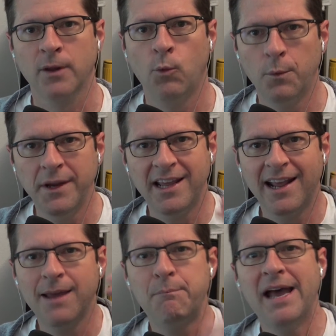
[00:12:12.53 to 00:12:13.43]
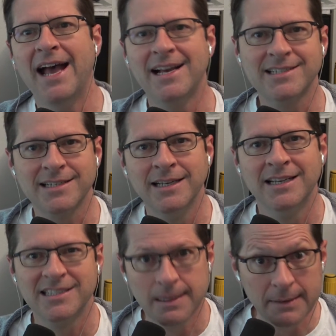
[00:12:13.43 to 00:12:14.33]
when we can get past
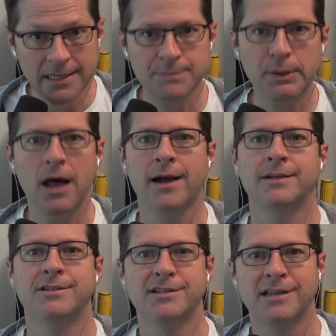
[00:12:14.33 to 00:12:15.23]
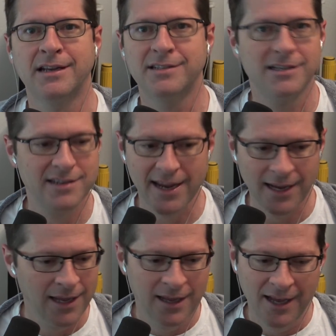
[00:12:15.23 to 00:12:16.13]
some of these blockages in us. It's
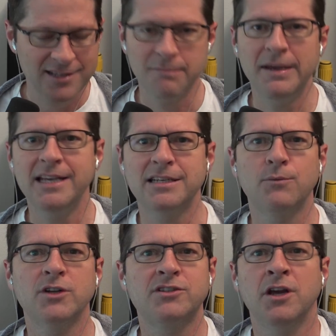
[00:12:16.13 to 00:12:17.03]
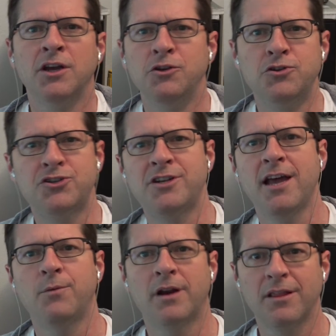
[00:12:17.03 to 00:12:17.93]
like, it's amazing. Once you
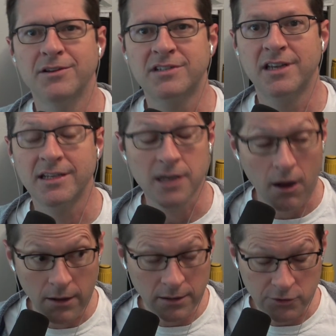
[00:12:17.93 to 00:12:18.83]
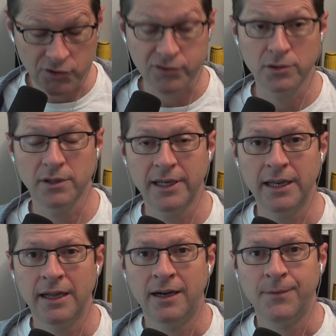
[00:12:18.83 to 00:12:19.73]
shed one of those things,
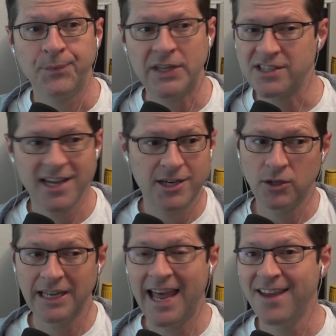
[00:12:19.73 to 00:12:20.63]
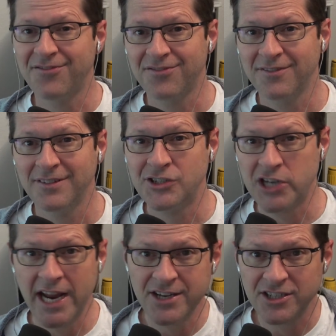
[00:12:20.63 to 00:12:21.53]
truly, it's like your life
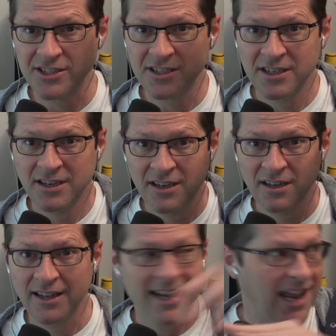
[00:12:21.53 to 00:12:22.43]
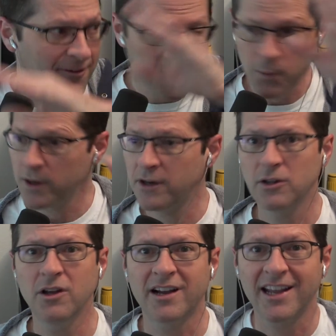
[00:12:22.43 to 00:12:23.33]
changes. Like everywhere you
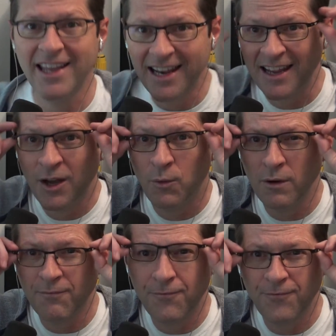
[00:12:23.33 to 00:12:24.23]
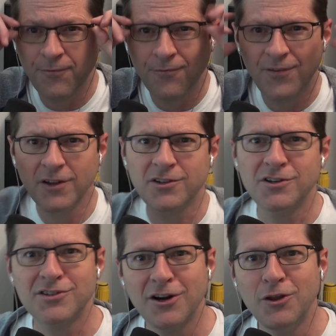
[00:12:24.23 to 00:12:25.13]
look, again, what
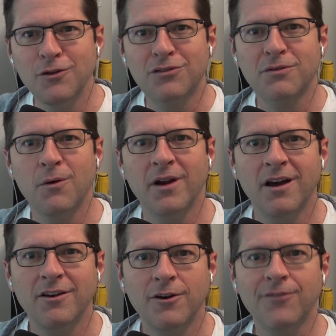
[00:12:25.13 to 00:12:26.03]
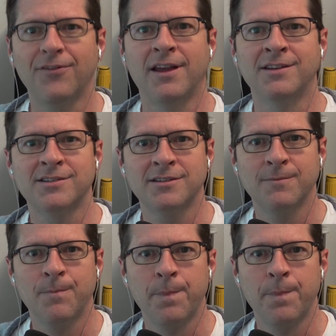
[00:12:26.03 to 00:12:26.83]
filters are you throwing on your face?